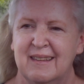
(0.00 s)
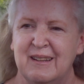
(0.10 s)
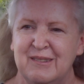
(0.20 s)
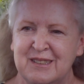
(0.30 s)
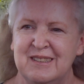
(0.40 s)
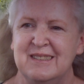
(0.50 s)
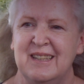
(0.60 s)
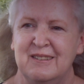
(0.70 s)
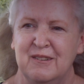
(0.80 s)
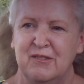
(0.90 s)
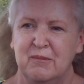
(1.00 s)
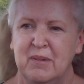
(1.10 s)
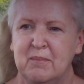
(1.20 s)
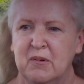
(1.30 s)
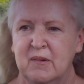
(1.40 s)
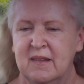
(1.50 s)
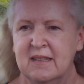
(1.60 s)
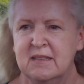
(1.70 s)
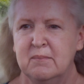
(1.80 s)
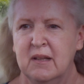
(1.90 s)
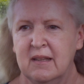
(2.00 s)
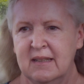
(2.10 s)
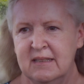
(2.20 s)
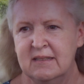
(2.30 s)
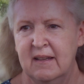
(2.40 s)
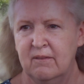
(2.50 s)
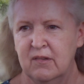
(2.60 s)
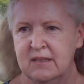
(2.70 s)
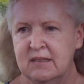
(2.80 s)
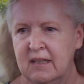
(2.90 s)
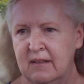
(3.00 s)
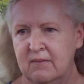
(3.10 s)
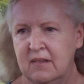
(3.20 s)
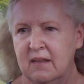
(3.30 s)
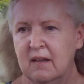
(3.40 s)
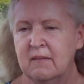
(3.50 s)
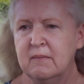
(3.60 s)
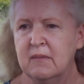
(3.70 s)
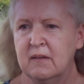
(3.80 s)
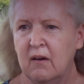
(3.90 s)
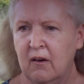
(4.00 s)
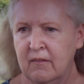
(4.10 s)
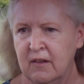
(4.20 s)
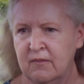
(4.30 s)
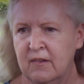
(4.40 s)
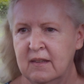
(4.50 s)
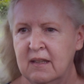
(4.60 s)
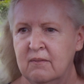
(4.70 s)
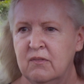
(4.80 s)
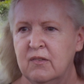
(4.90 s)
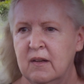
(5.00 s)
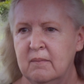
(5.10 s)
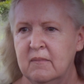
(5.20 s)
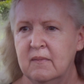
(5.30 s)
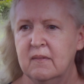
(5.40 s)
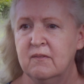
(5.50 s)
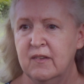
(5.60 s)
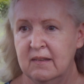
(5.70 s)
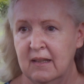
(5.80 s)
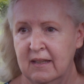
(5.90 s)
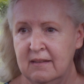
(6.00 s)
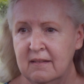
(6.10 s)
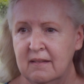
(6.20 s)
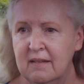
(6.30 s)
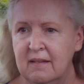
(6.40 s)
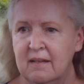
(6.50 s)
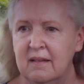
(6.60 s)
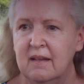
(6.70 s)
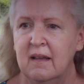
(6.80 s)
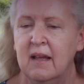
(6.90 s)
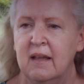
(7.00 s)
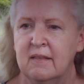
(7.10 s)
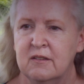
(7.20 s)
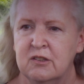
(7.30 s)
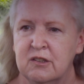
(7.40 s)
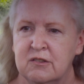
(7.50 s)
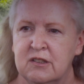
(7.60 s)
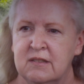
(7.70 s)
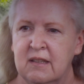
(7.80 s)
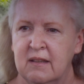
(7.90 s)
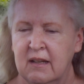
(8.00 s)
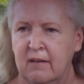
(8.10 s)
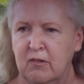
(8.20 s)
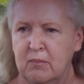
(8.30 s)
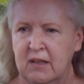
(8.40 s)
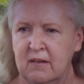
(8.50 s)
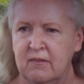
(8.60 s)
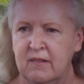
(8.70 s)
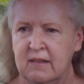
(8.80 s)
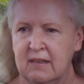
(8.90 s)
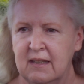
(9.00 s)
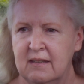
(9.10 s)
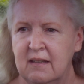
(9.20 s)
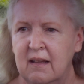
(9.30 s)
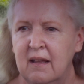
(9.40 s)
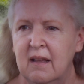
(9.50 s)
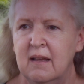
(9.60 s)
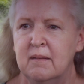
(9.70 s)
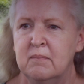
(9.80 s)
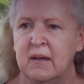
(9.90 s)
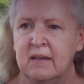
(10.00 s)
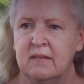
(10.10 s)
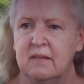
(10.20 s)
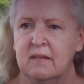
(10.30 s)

The Christian Center for People with Disabilities have received all their funding from Finland and the churches and the government of Finland. But